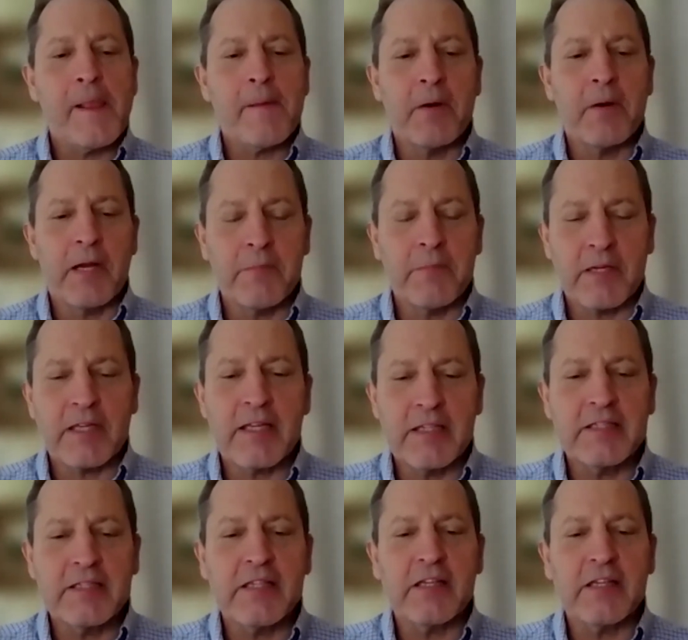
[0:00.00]
but I'm going to
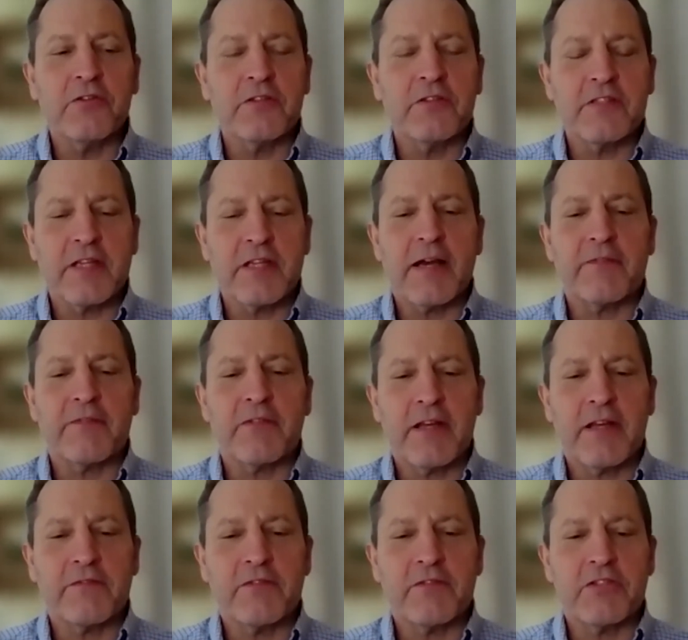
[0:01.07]
continue to stay after
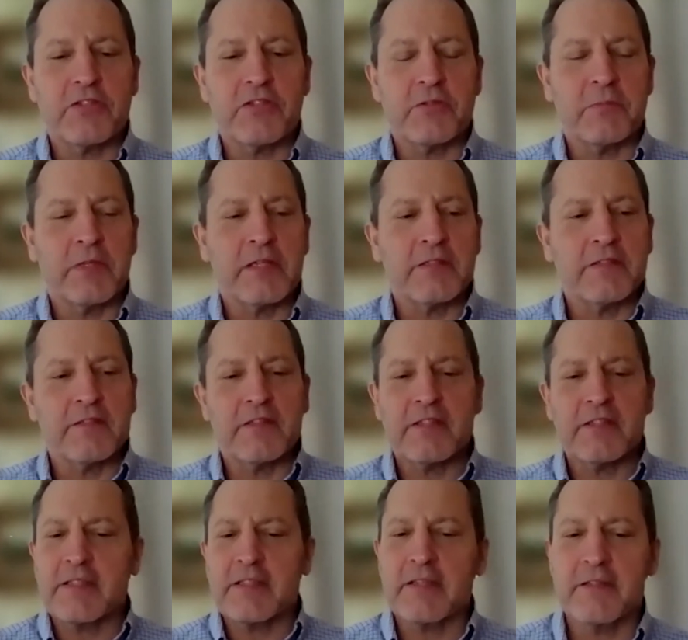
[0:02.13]
that vision, because as I
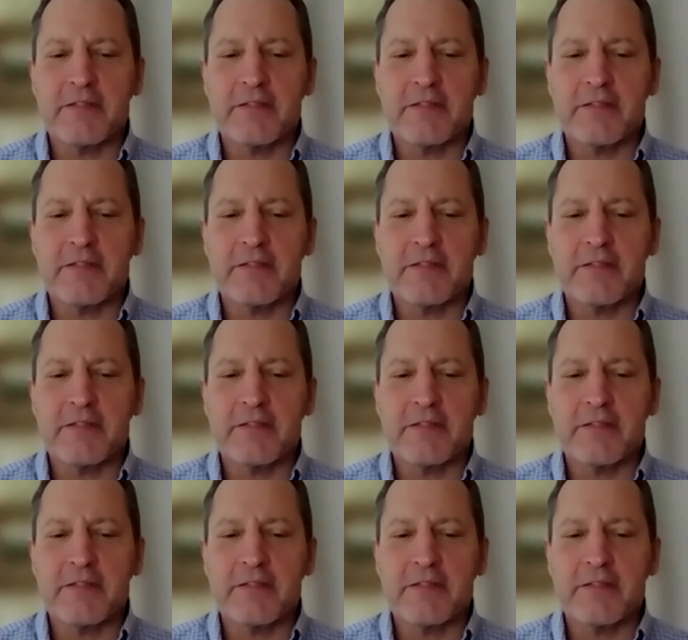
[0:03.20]
said,